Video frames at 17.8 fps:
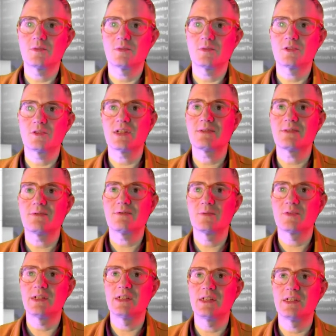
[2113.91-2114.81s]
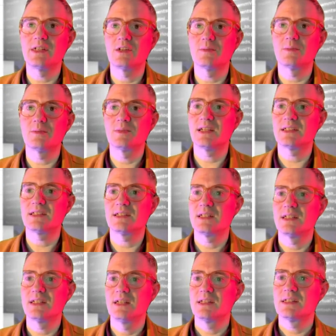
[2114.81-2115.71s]
3D object.
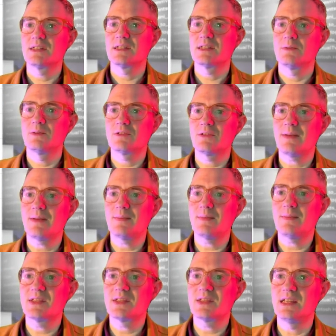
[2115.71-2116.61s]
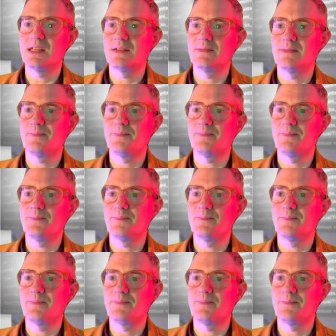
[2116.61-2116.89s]
So we'll grab the scene,